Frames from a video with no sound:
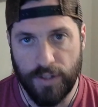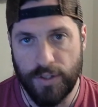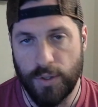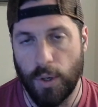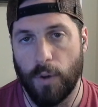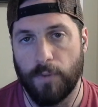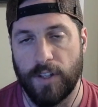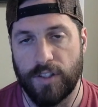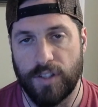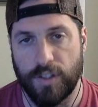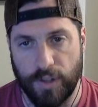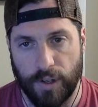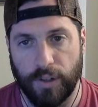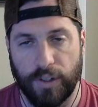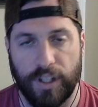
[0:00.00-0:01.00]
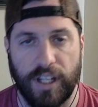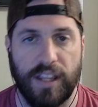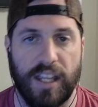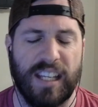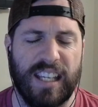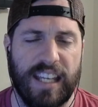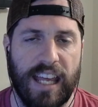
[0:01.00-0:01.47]
So if this is early in
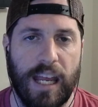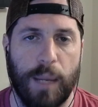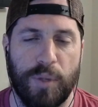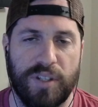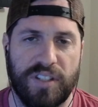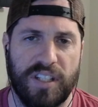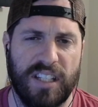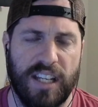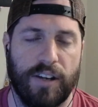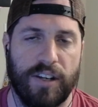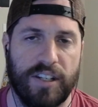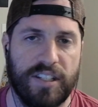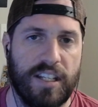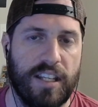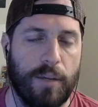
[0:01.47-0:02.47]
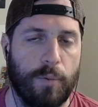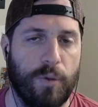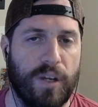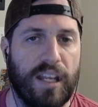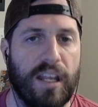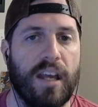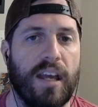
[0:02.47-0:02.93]
the game, this can guarantee that
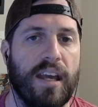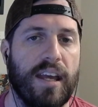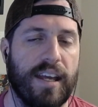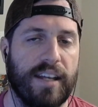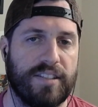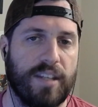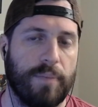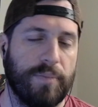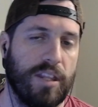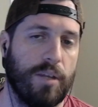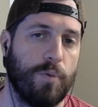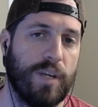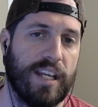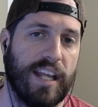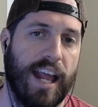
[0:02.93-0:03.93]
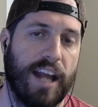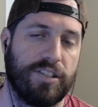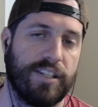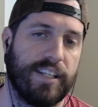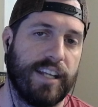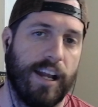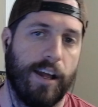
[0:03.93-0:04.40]
we hit something that we can
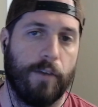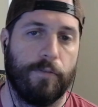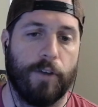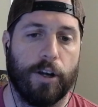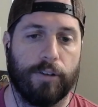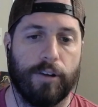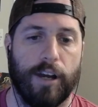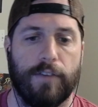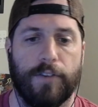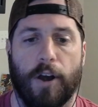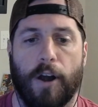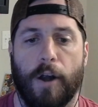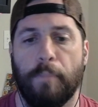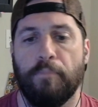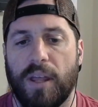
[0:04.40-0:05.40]
actually get out of our graveyard.